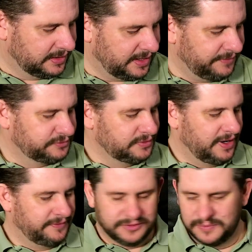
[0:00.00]
Have to
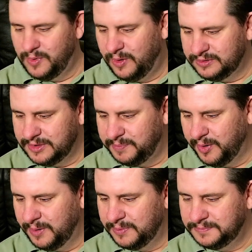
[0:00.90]
have some more Deep
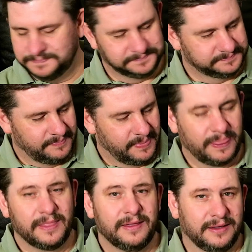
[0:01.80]
Purple
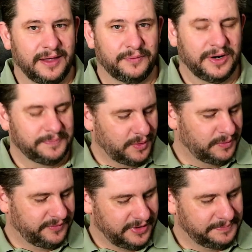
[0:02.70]
and
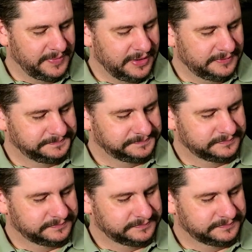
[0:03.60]
Rainbow for that matter.